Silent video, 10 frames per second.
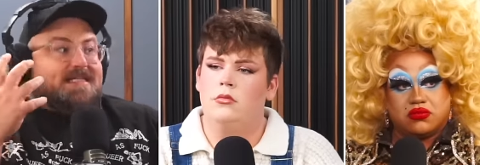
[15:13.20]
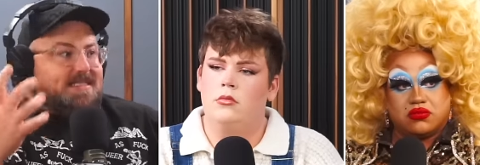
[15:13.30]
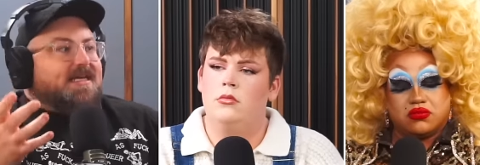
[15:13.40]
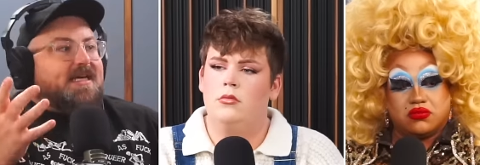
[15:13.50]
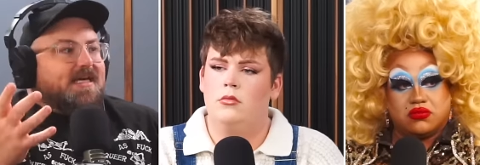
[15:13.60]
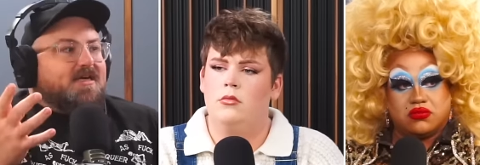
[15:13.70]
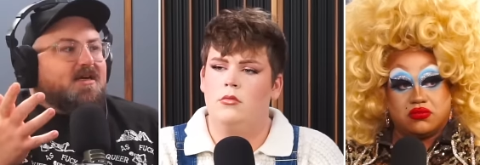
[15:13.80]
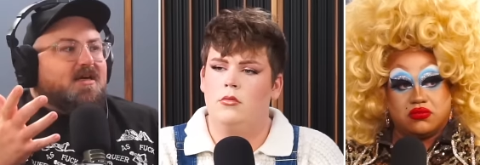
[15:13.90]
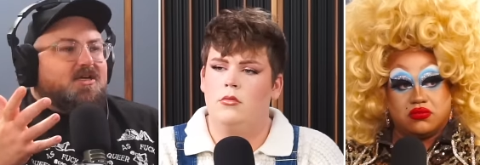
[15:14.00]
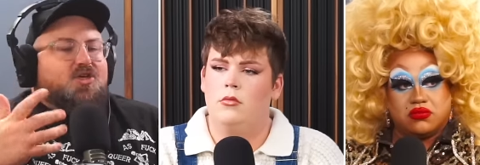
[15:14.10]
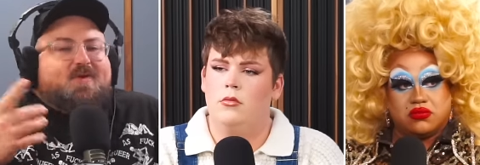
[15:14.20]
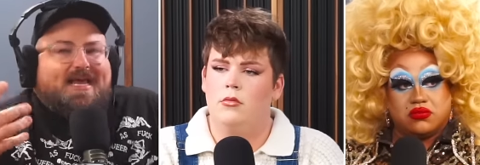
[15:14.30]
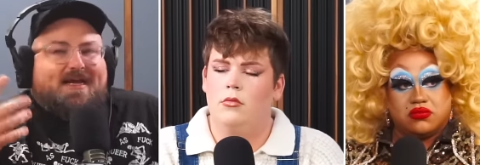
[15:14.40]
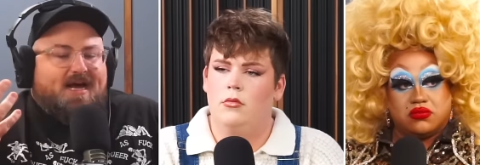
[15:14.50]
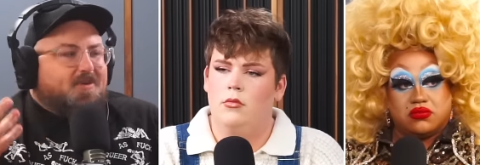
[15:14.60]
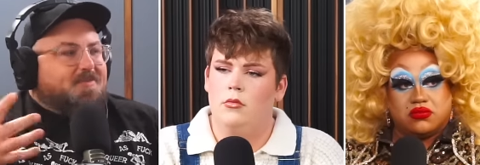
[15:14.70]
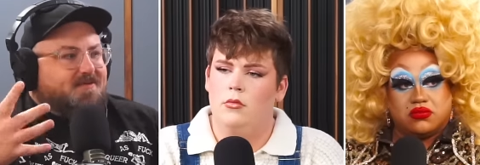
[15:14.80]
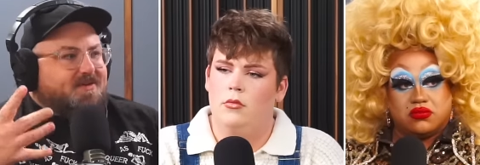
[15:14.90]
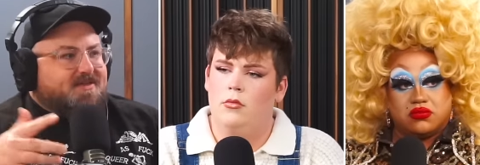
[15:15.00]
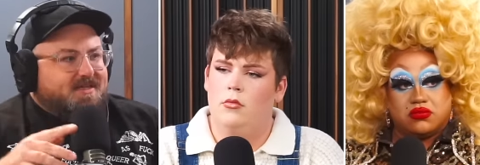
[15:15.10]
Speaker 1: mm-hmm. singing. You can't help but
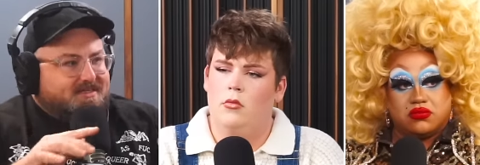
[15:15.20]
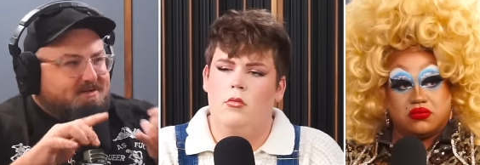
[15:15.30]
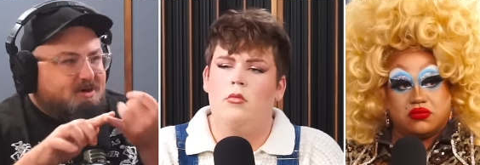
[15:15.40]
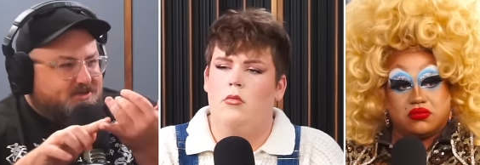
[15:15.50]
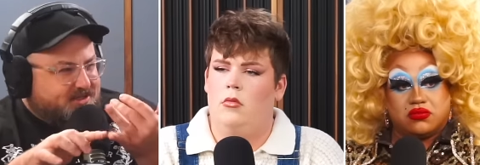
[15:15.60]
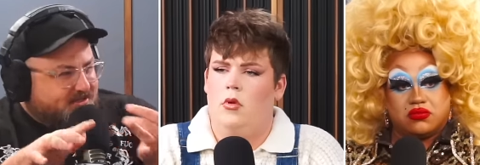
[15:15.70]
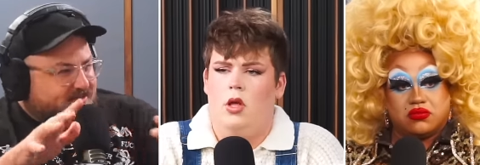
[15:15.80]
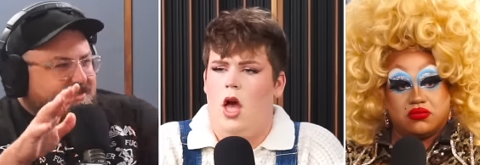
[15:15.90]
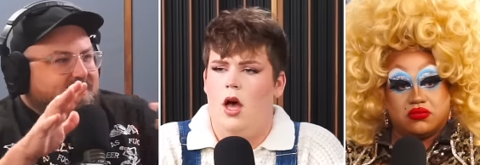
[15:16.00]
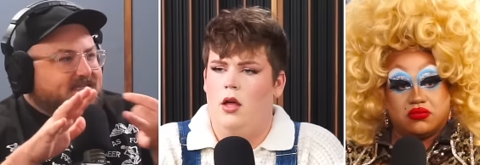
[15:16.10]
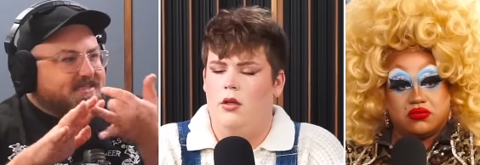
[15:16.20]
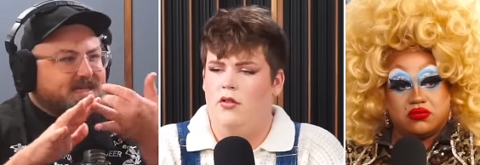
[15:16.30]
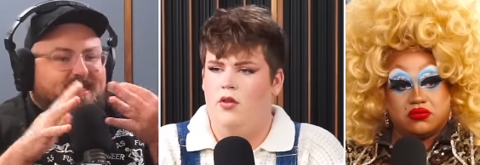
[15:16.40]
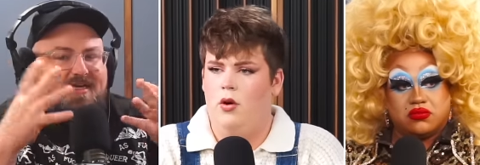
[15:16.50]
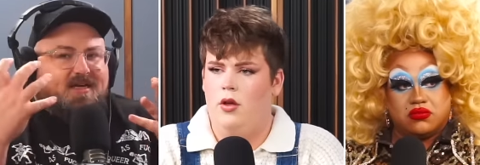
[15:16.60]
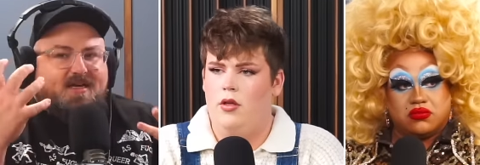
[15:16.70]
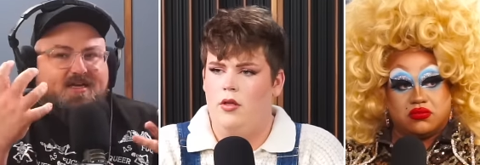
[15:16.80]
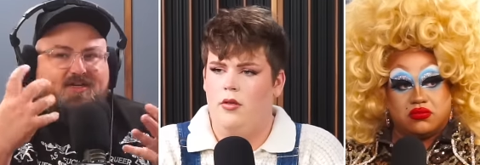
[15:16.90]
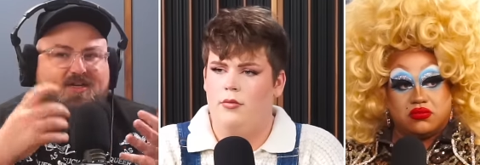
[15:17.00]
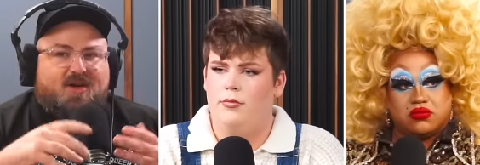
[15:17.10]
feel that it's emotional, yeah, that it's like,
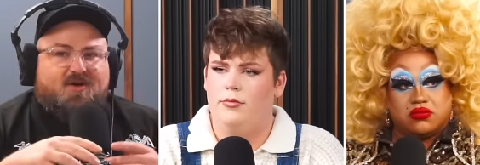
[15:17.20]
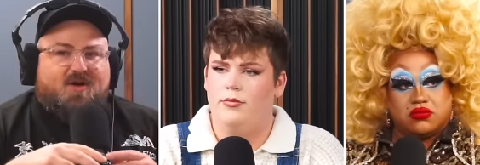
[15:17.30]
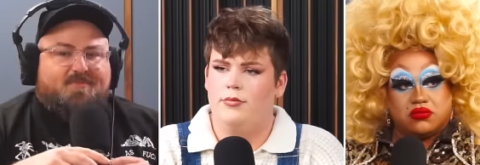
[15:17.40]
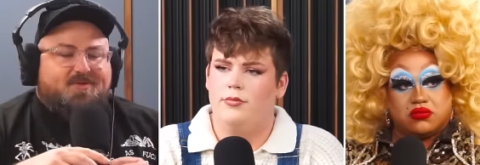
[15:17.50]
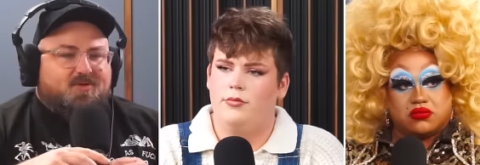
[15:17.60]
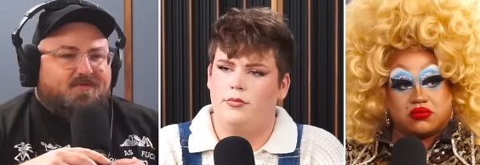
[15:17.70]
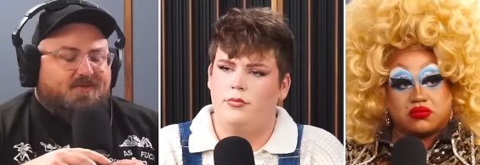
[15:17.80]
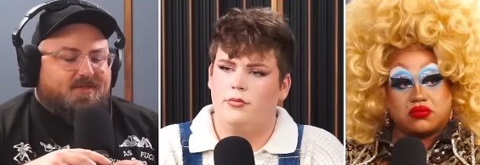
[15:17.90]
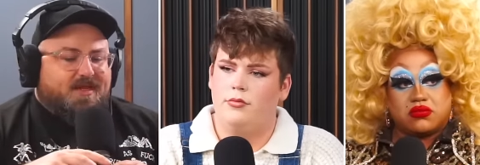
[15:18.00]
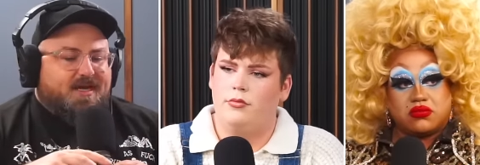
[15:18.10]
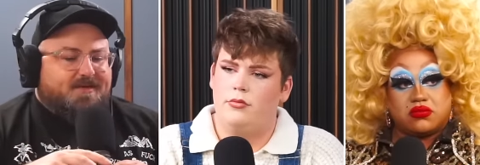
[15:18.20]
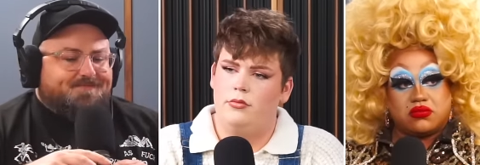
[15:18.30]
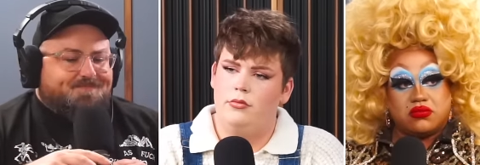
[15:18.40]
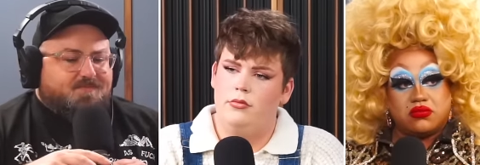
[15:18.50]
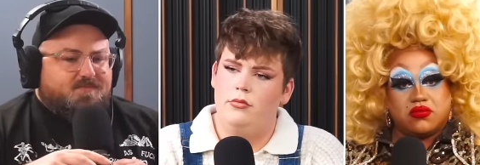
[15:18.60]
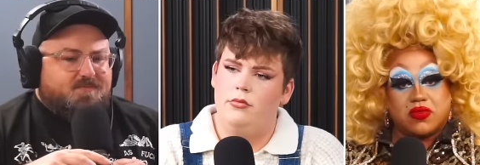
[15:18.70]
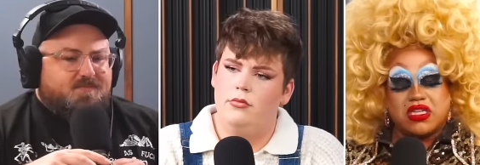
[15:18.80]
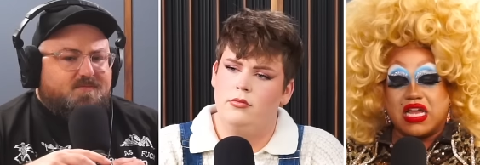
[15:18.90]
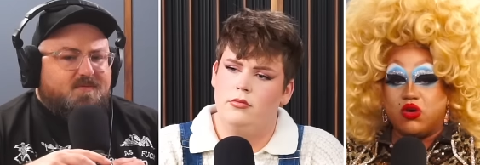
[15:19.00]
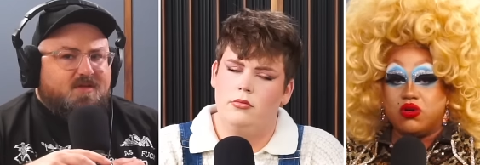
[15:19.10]
you know, a beautiful thing.
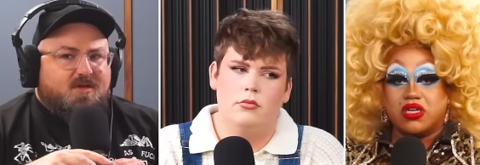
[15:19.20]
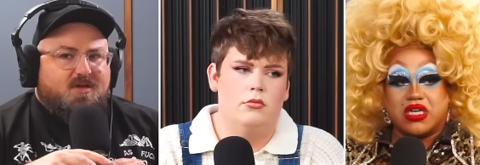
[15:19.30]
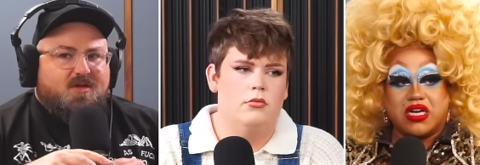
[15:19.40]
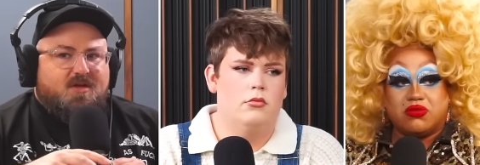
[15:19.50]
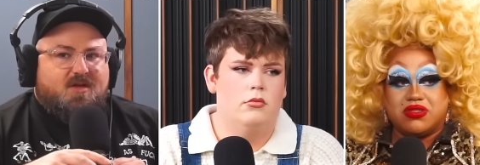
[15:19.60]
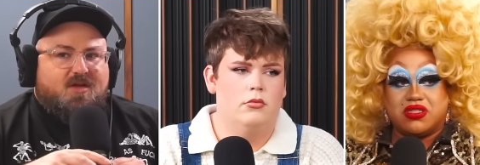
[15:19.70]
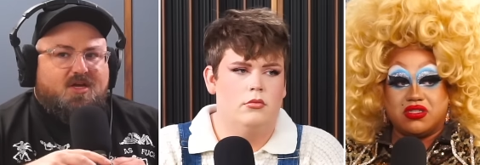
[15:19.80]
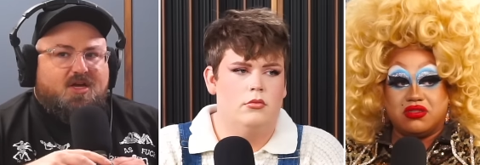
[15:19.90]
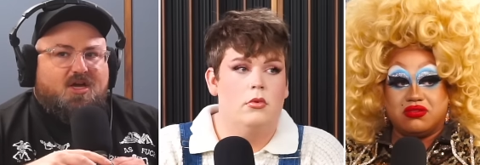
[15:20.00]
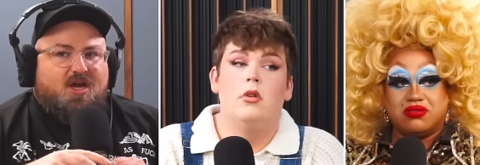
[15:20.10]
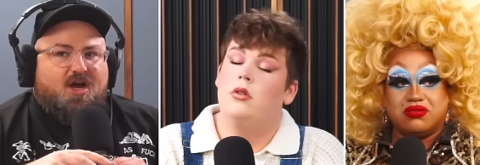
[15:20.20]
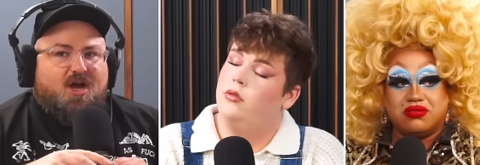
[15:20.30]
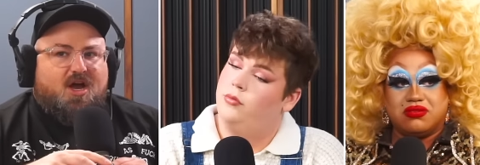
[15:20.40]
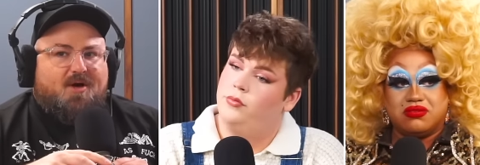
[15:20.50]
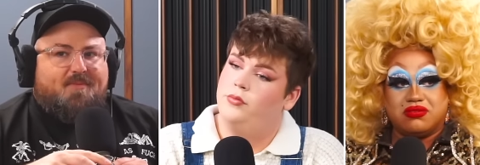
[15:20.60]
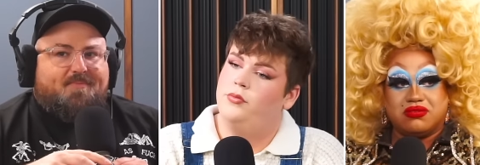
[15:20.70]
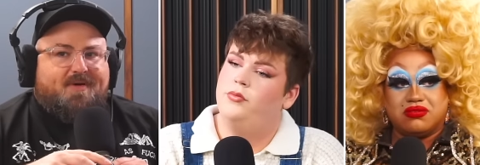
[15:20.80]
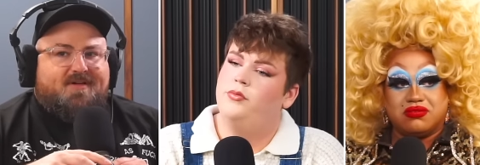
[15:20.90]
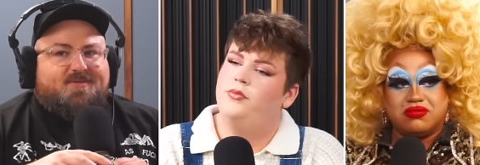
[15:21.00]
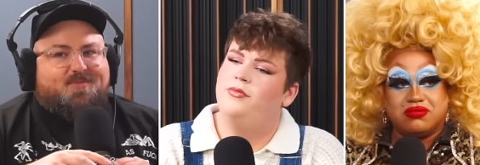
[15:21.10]
Speaker 2: And that organ helps too.
Speaker 1: But,
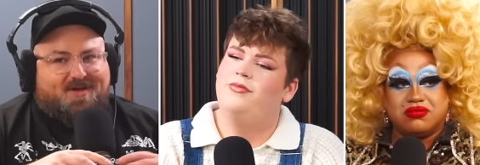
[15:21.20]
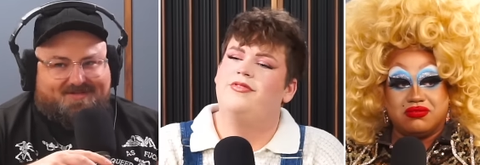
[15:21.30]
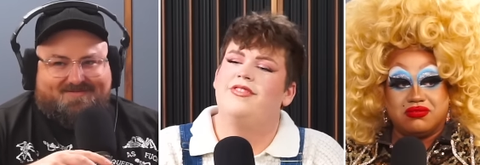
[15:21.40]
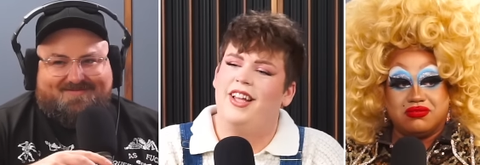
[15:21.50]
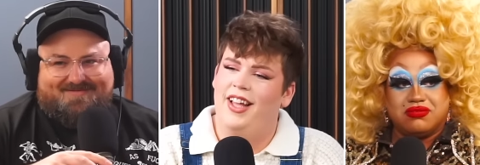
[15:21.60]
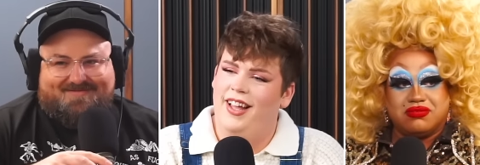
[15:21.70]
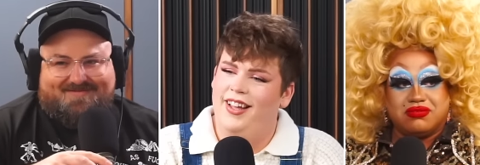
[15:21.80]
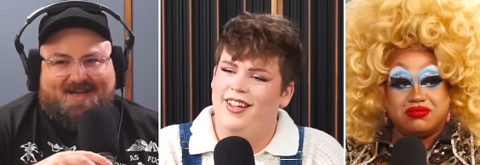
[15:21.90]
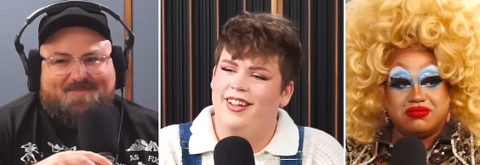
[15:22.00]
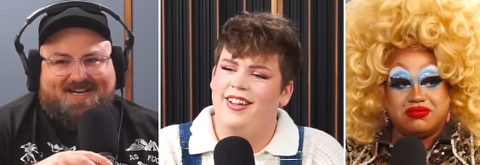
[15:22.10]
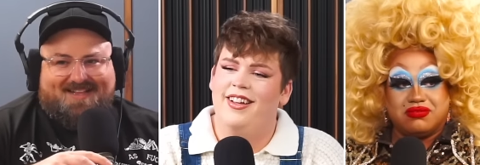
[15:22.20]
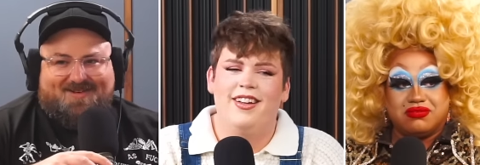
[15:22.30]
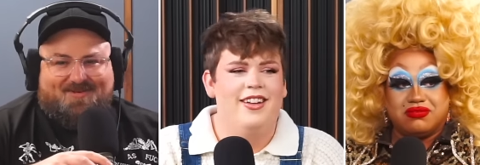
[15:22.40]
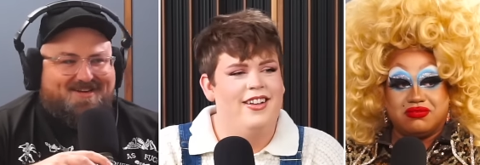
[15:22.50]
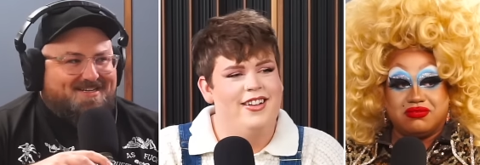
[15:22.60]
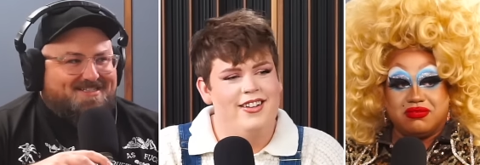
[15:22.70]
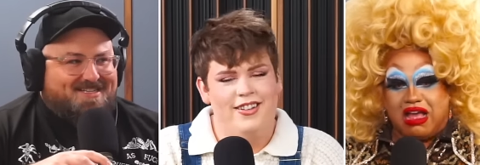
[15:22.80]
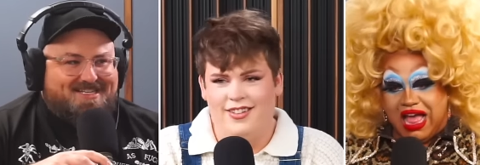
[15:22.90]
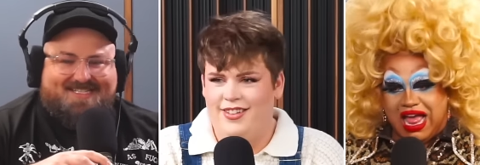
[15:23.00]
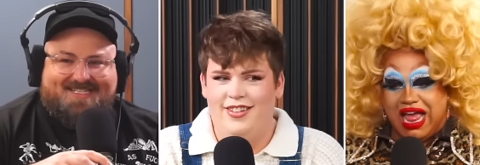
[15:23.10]
well, I mean, the organ is less